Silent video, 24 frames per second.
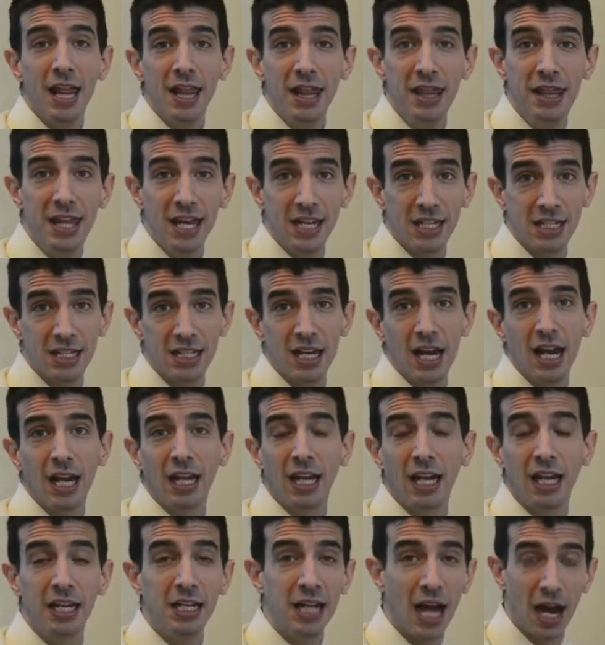This
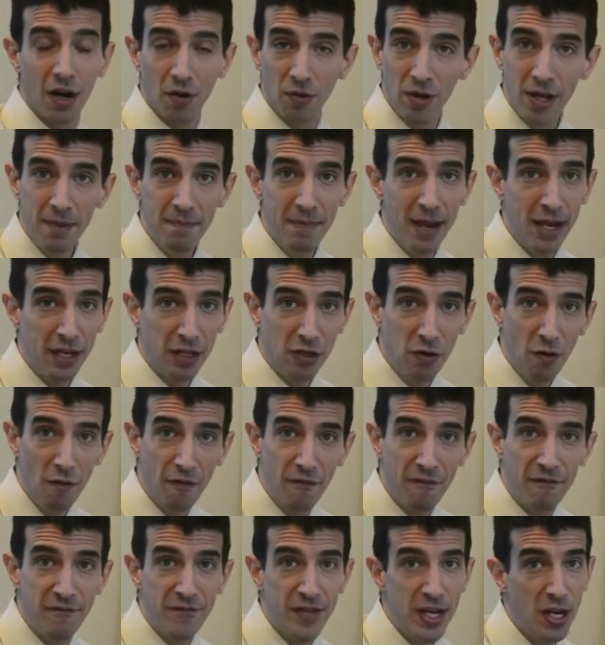can not only make you
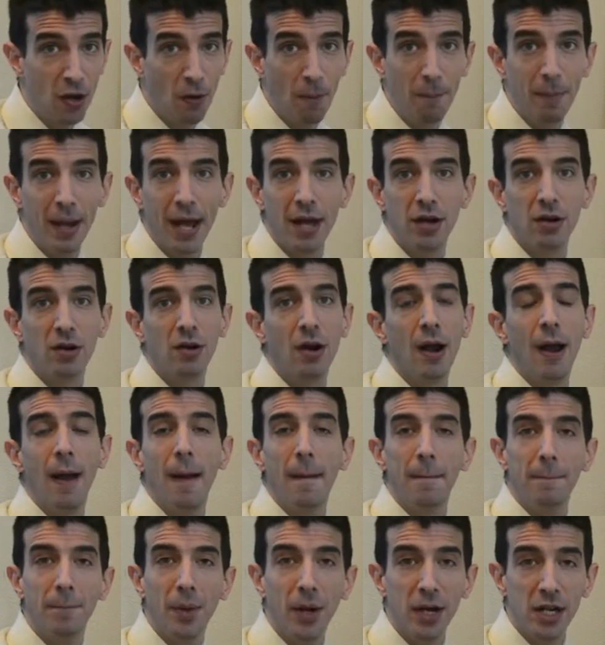feel better,
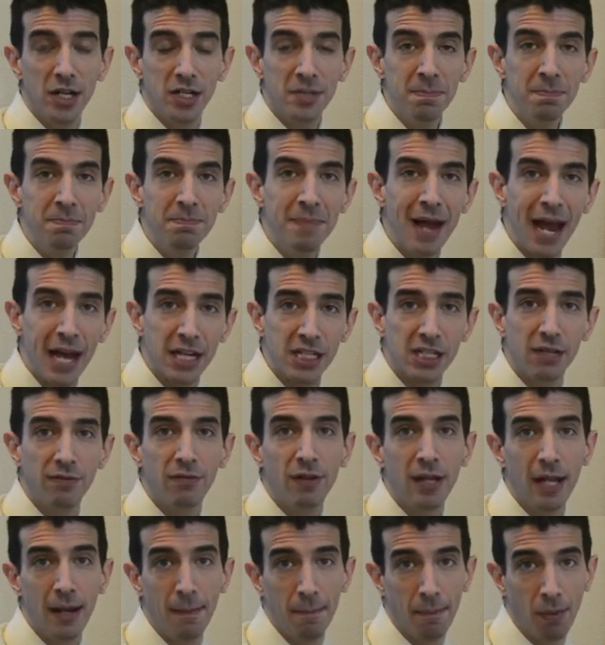but it's
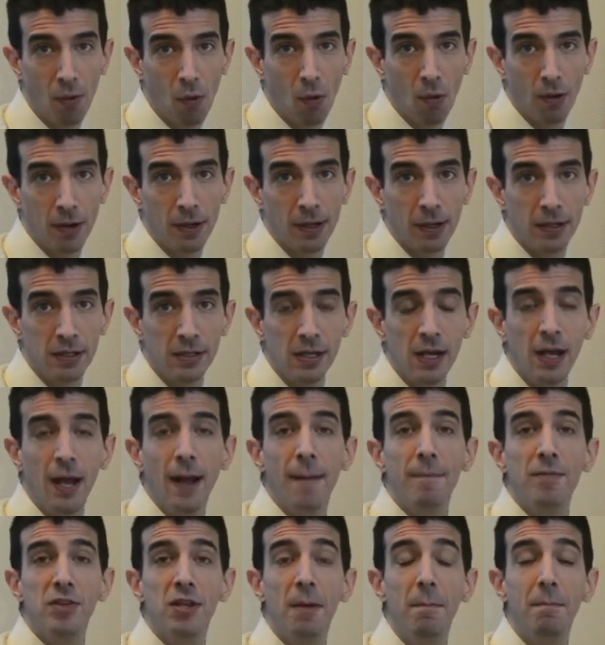massively important
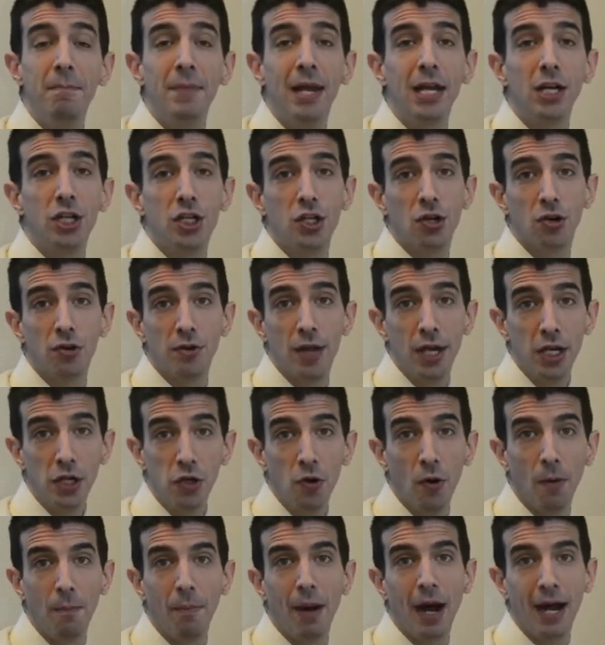to make sure that
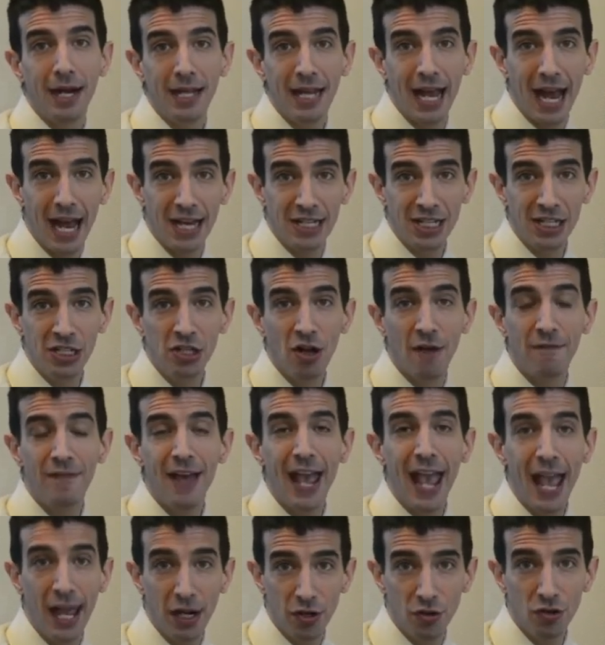your body has enough
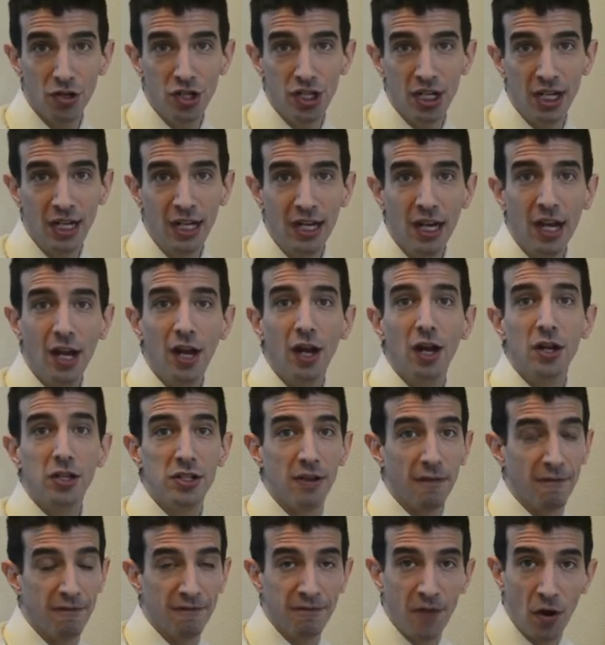energy to
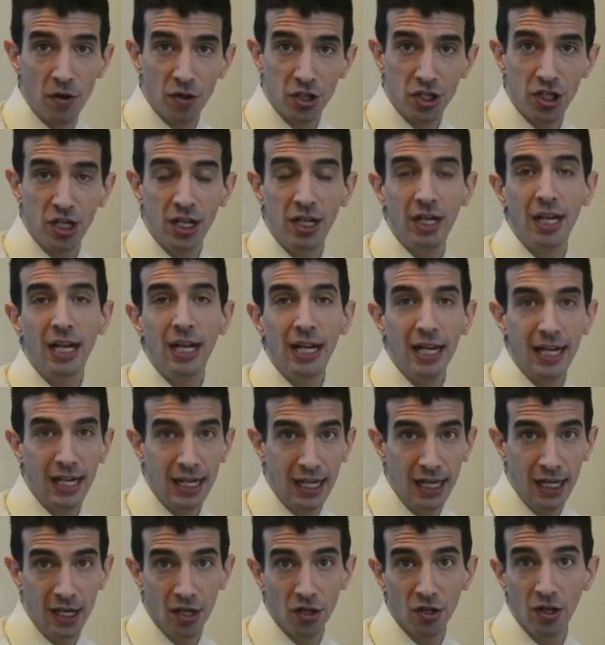function,
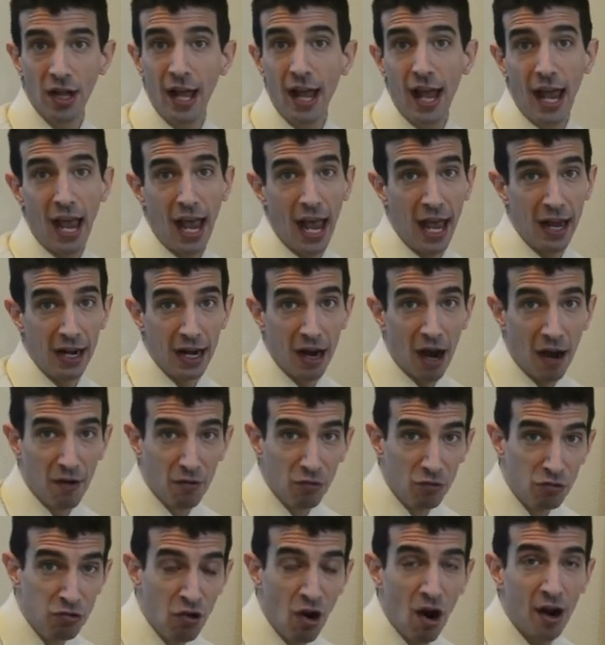heal, and
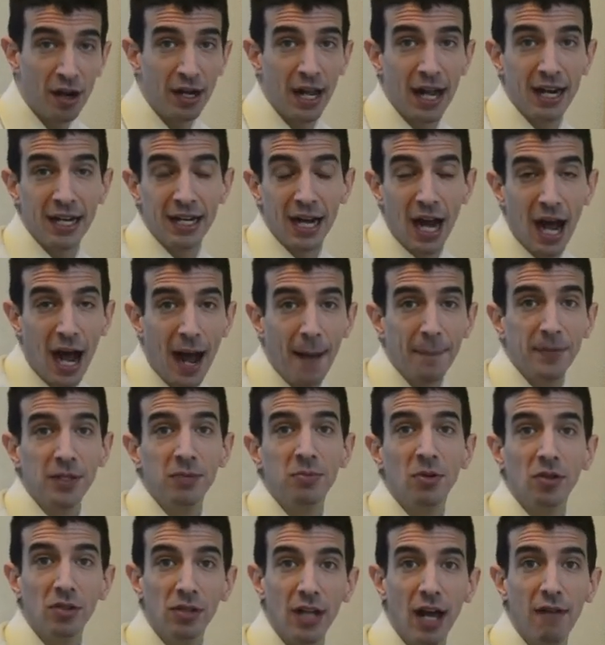run at an
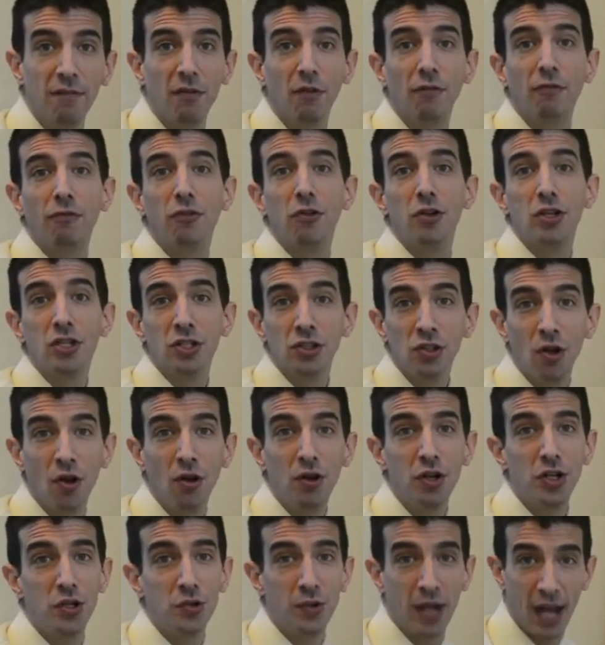optimal level for as
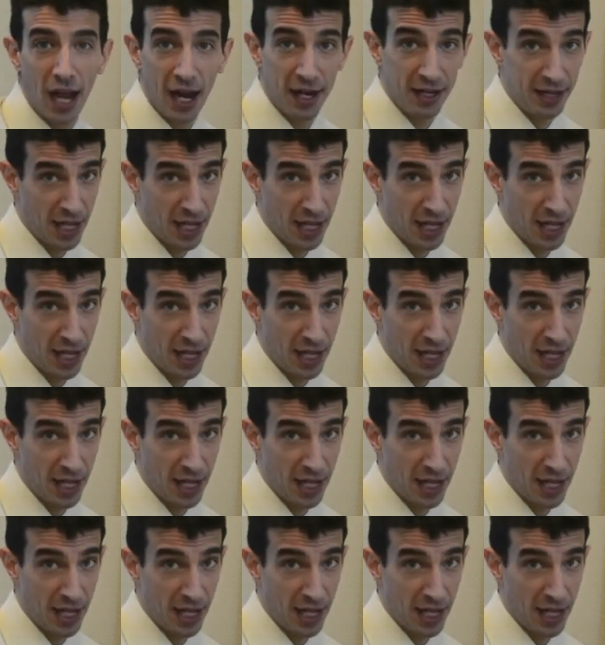long as you can.